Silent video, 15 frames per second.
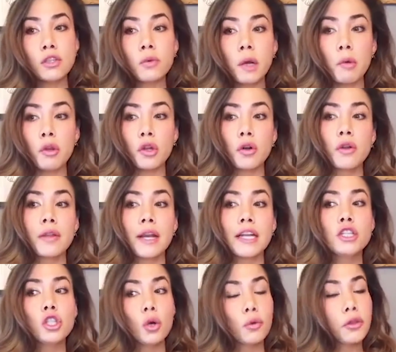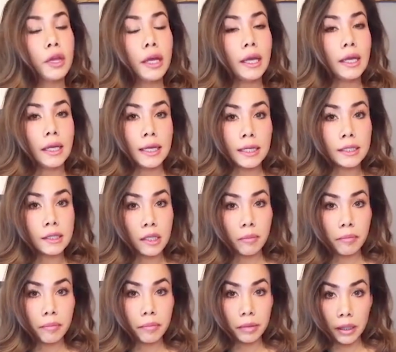I disagree with her in that I don't think it
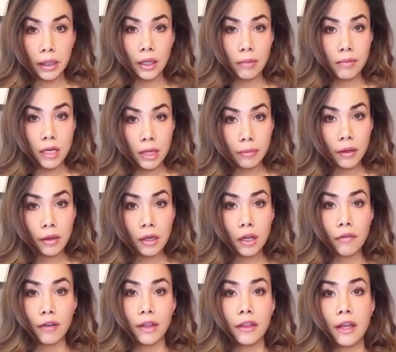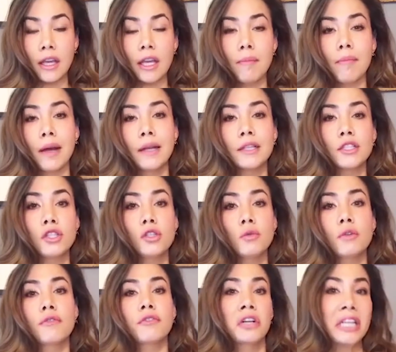is completely manipulative. I think he might
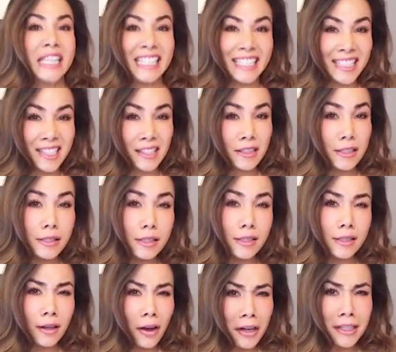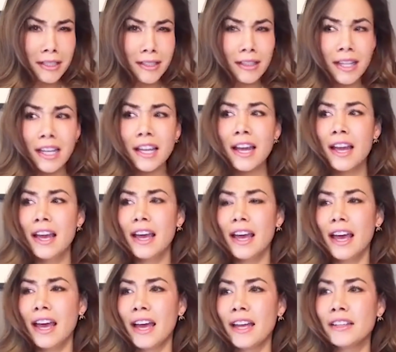just do it for ease, honestly,
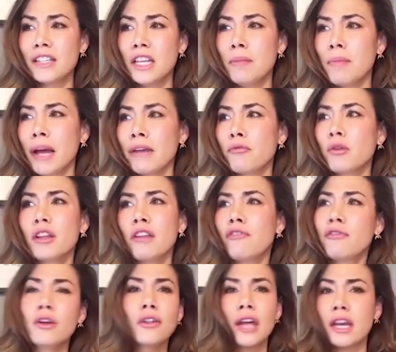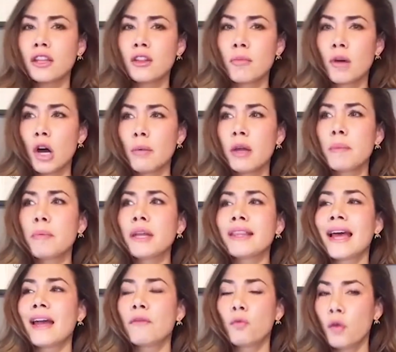and he might really feel that in the moment.
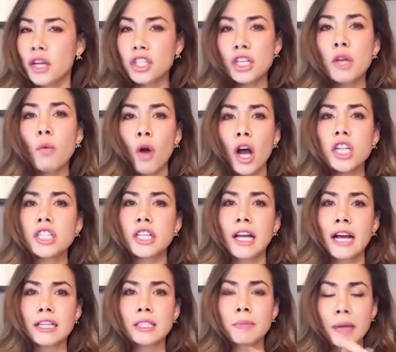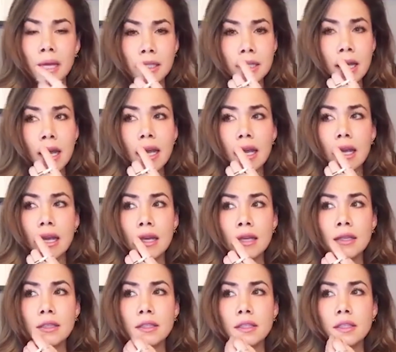But that wishy-washy aspect
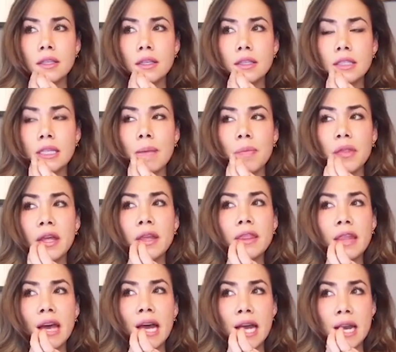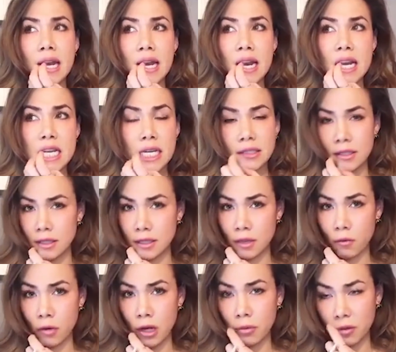is something that
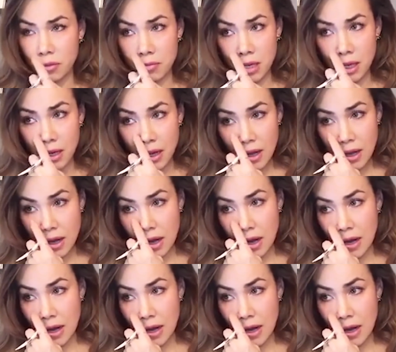doesn't sit well with me.